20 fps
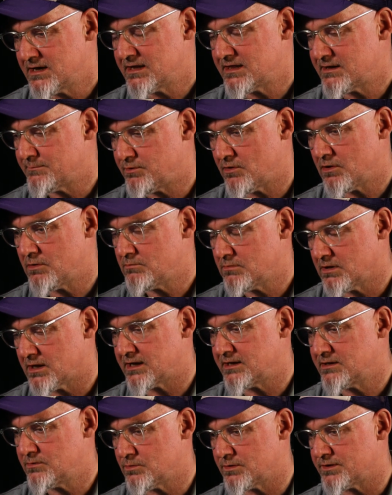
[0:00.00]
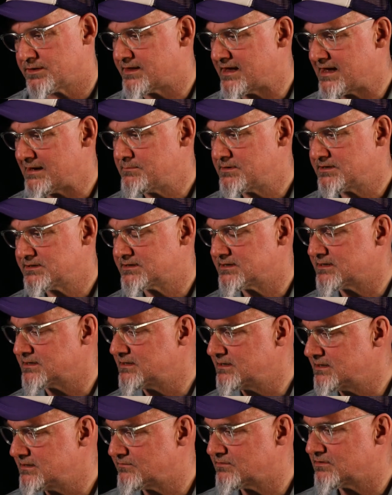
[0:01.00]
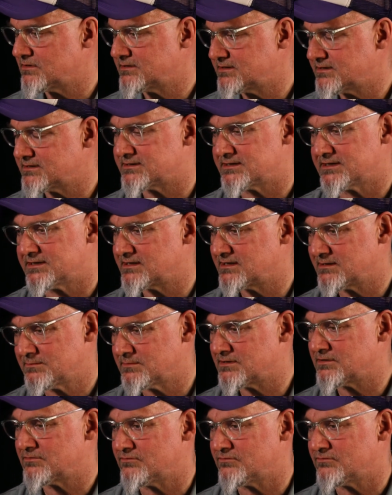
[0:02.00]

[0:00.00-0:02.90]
the bottom line with them is that you've got to say to them that